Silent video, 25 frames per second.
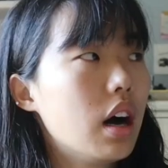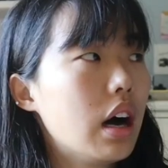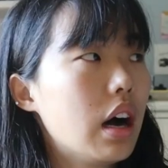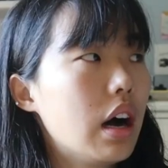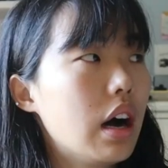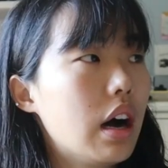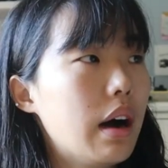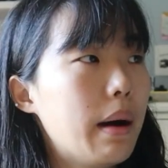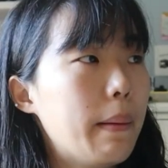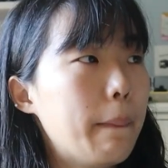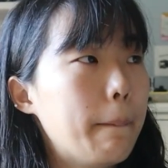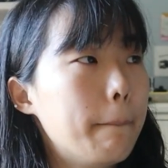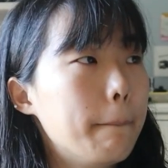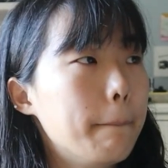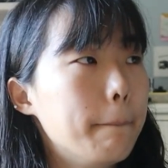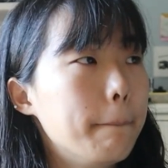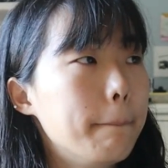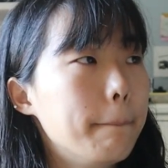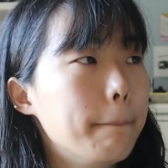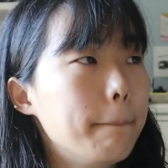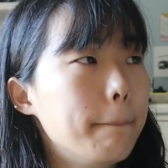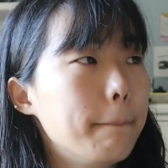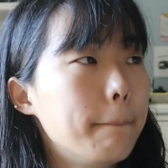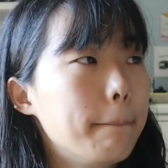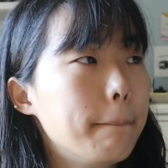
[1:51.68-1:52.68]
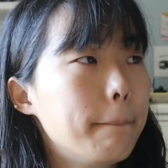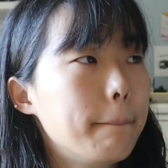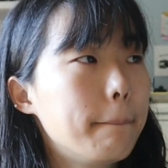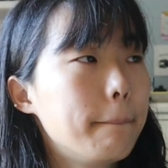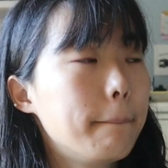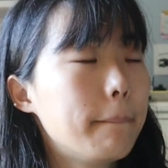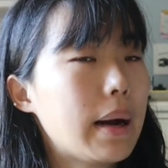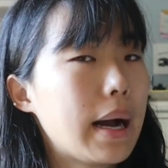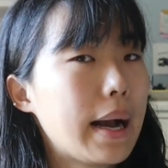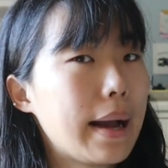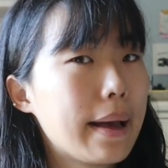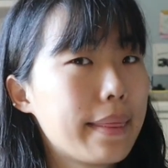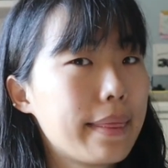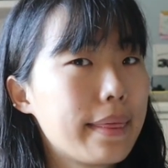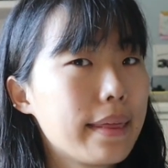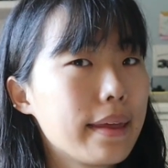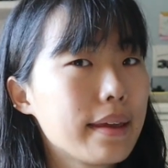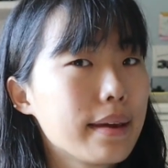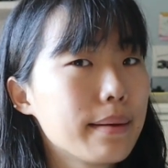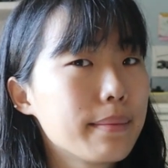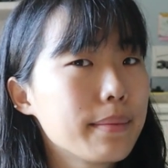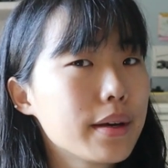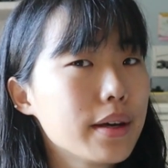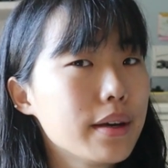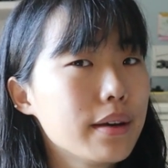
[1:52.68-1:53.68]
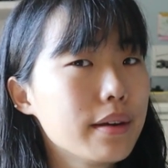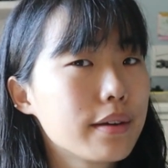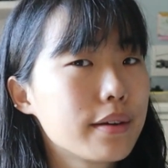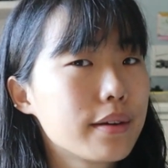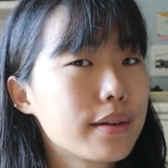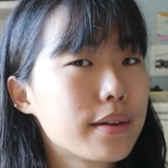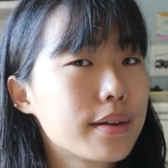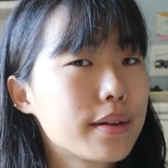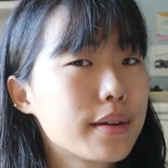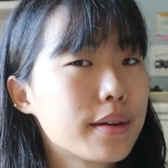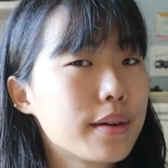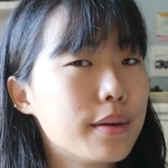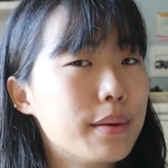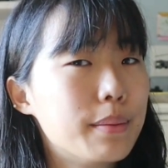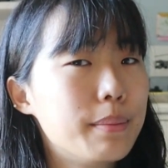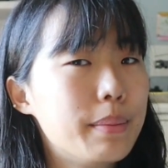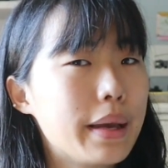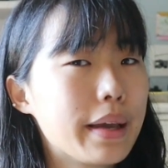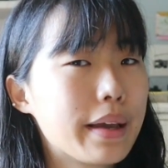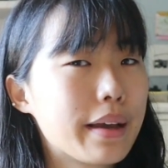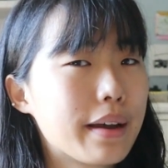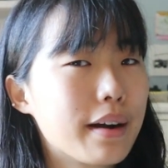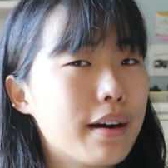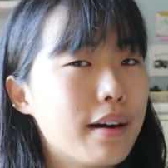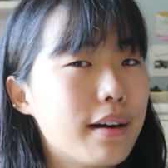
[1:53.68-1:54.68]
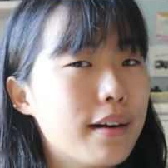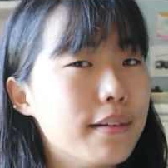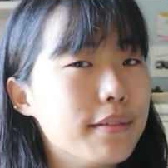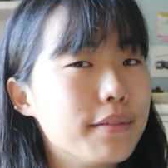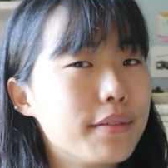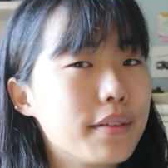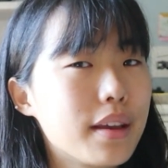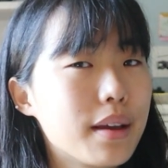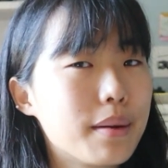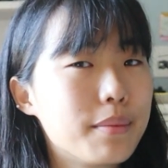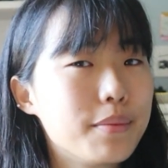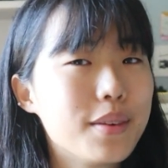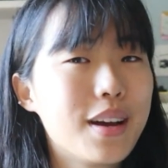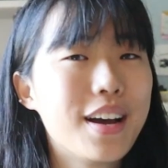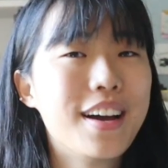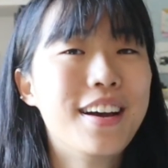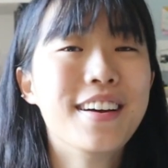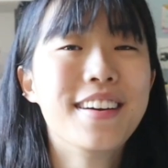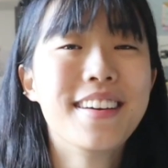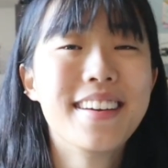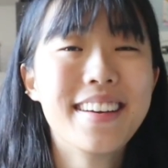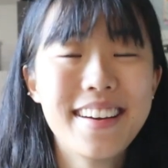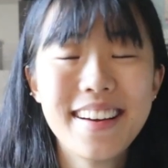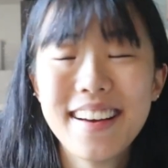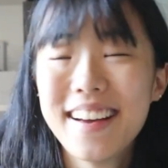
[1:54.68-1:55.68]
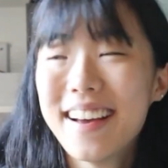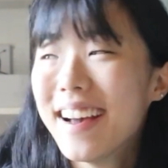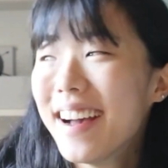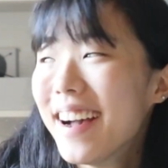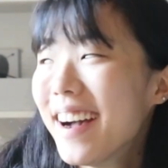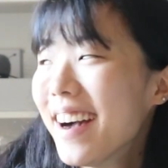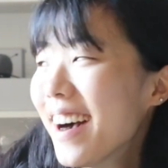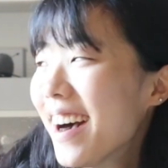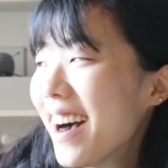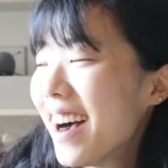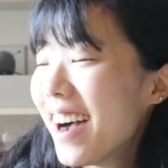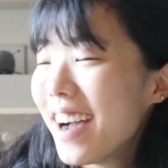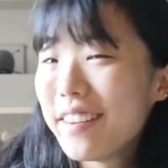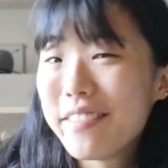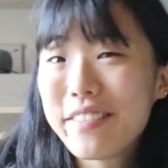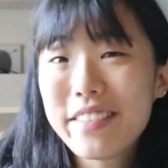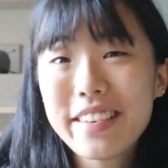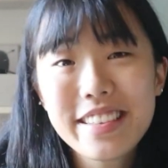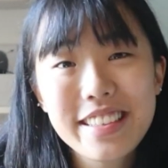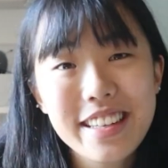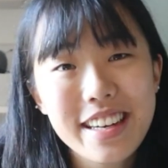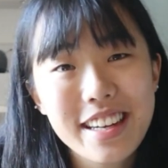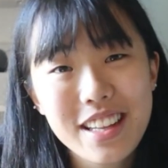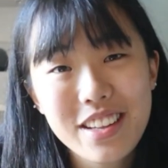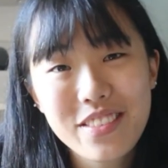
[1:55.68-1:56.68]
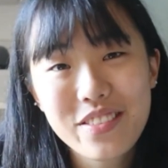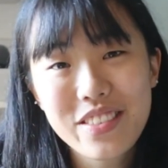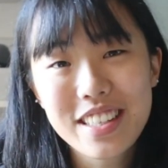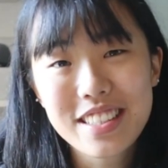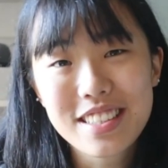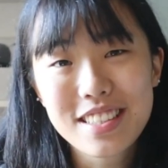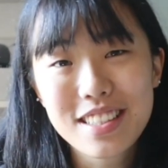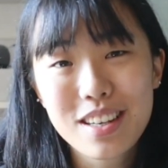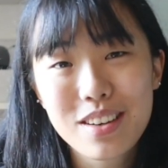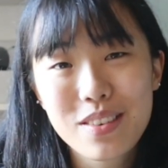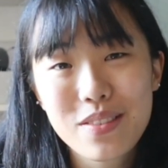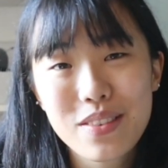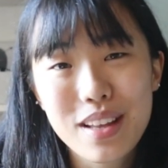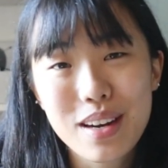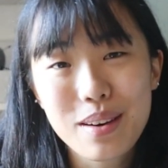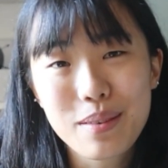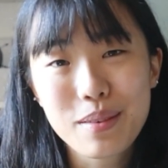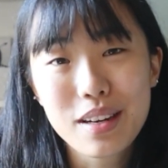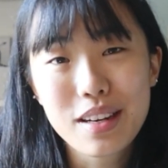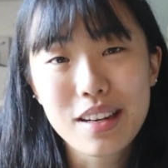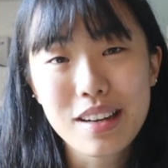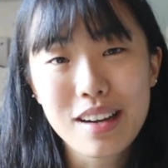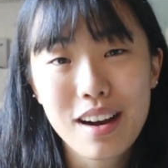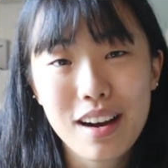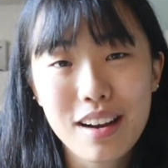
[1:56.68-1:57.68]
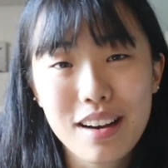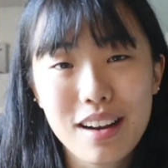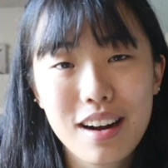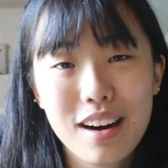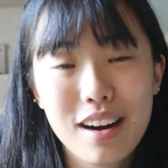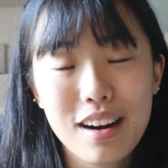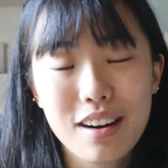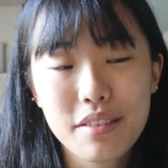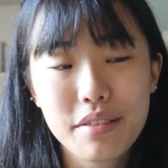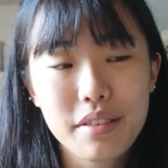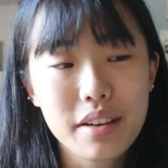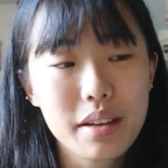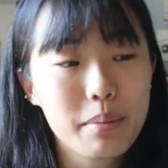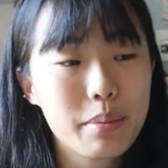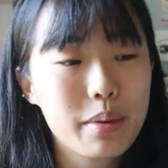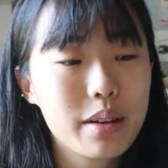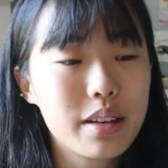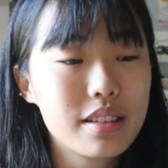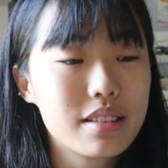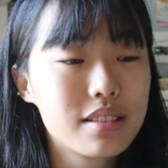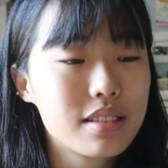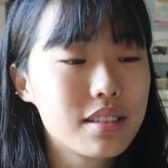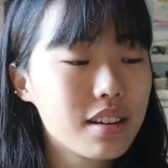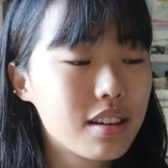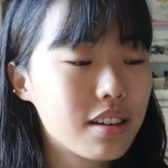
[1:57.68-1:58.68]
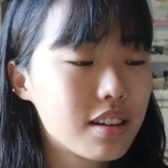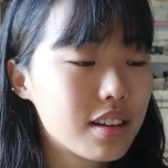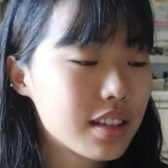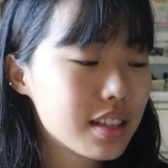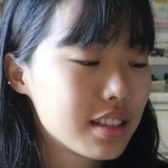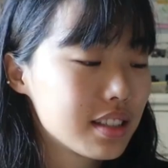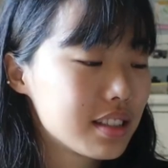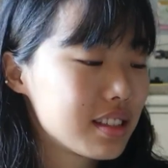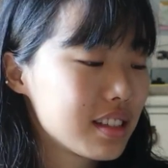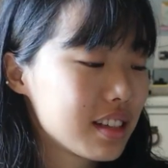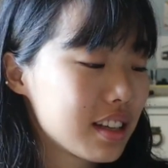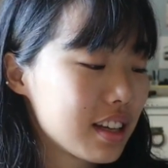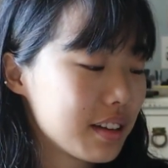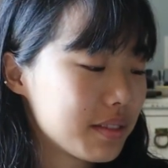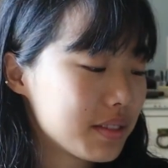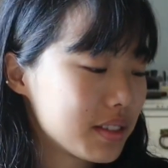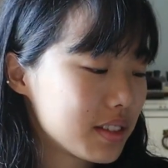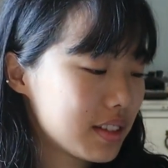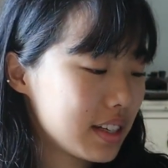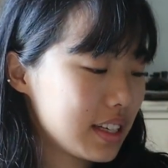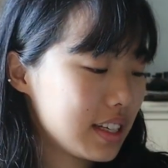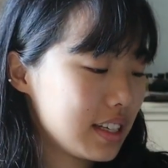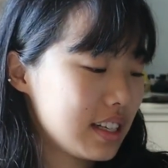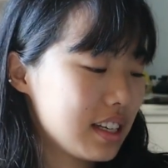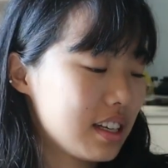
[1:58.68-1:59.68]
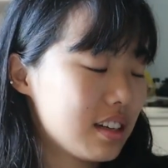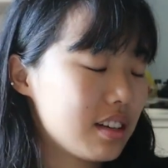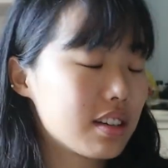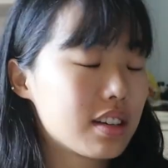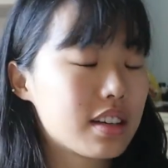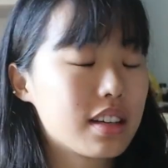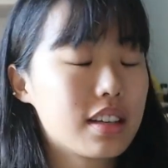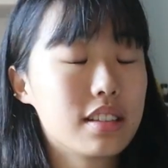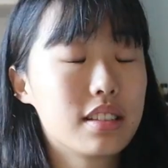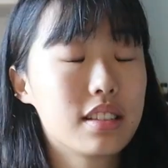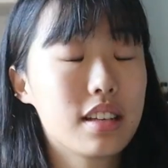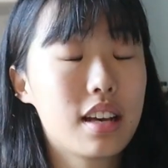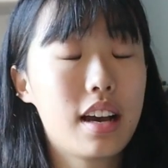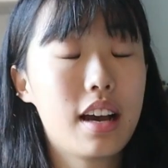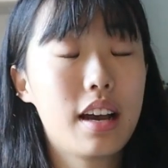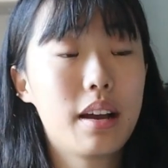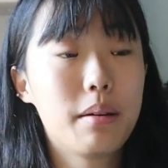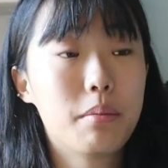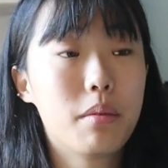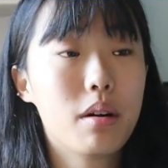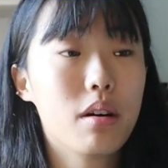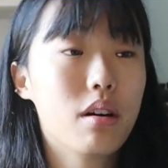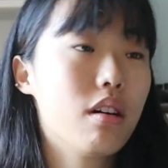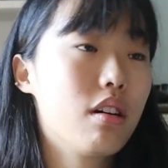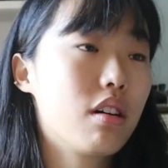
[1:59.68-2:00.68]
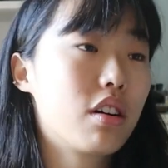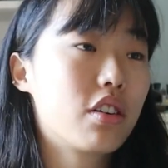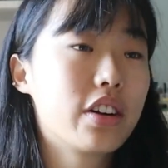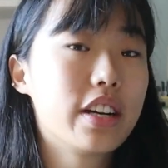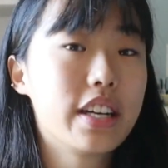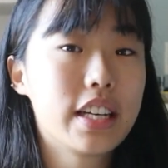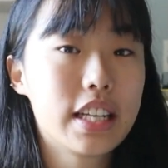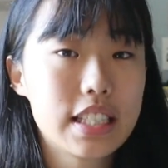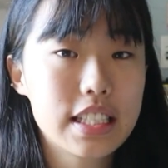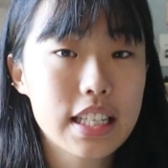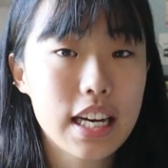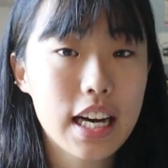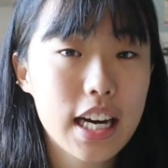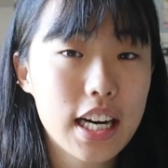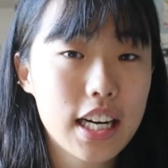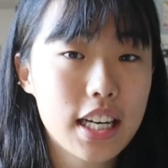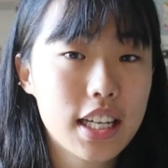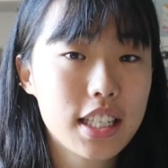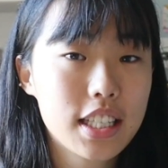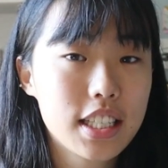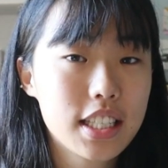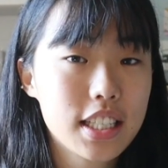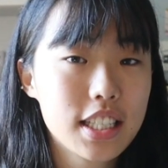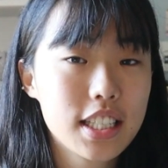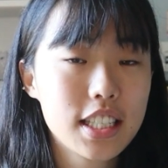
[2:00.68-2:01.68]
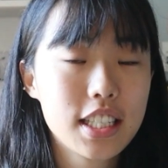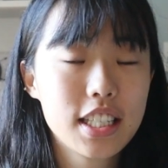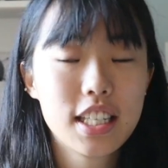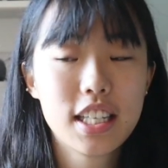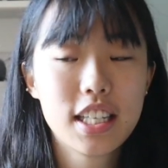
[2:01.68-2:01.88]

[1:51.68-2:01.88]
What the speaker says: I think I'm gonna go make coffee. I've been telling myself that I'm gonna cut coffee, but it's the hardest thing ever right now because I am already tired.